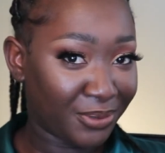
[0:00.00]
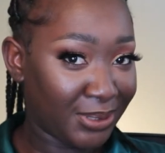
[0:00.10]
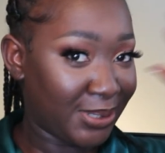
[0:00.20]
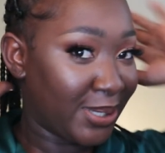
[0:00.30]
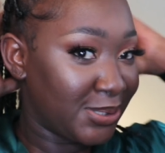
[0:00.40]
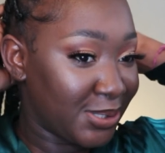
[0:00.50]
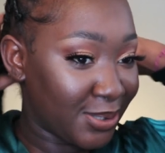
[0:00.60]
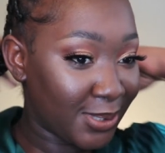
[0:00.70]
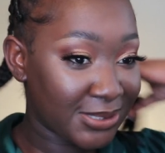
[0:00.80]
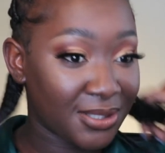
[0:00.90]
really nice, you
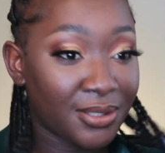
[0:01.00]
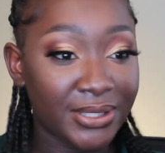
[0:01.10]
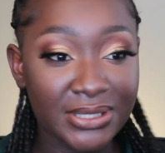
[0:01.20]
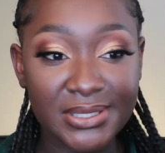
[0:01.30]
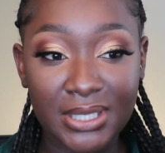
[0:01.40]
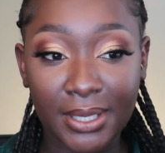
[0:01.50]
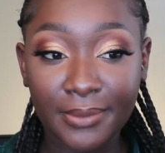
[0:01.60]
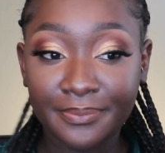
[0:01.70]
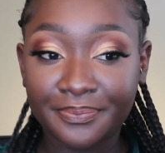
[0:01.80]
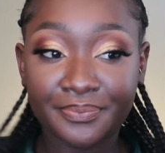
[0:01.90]
know, because the look is done.